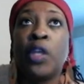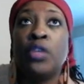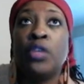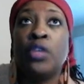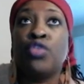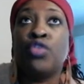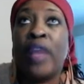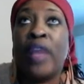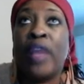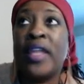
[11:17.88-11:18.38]

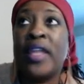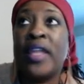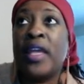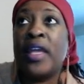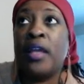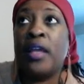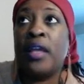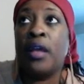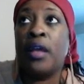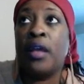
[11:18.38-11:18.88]

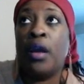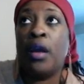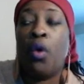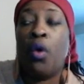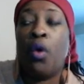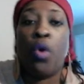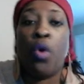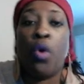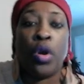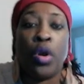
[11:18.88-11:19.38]
trading
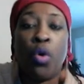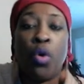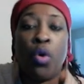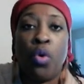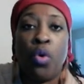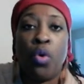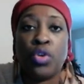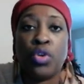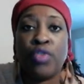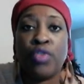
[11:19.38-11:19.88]
or
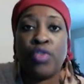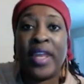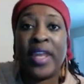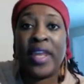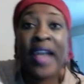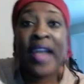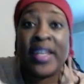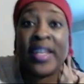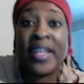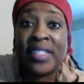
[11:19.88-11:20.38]

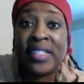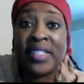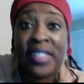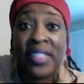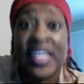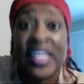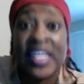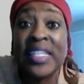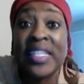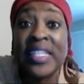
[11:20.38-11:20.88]
trading out of
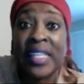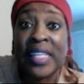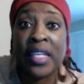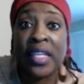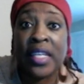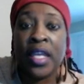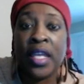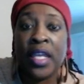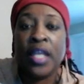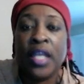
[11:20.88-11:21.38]
season.
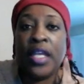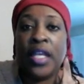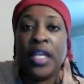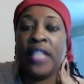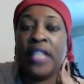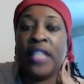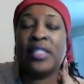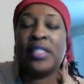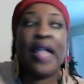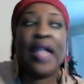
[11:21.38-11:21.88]

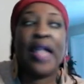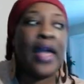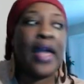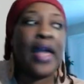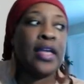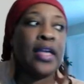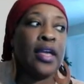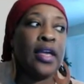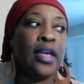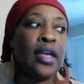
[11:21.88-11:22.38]
It's
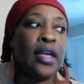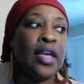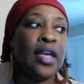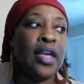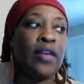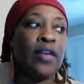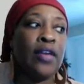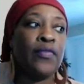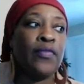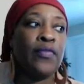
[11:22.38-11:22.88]
like
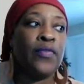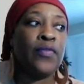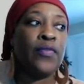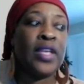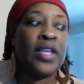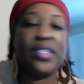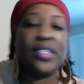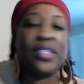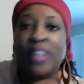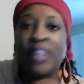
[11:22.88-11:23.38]
if
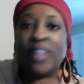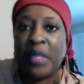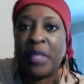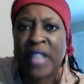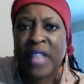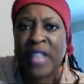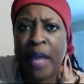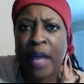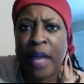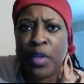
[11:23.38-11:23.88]
it's
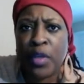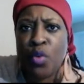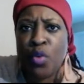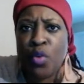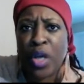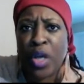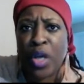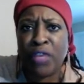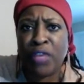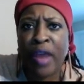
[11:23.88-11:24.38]
summertime and you're
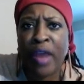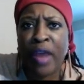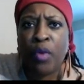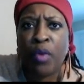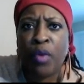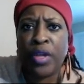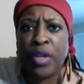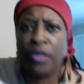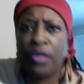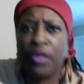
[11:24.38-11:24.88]
walking around
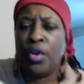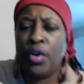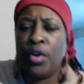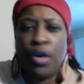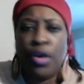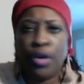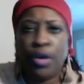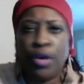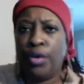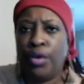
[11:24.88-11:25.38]
with a
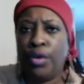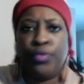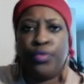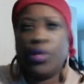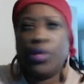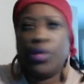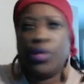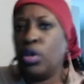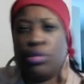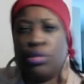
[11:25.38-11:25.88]

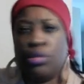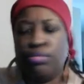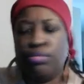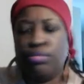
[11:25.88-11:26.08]
full,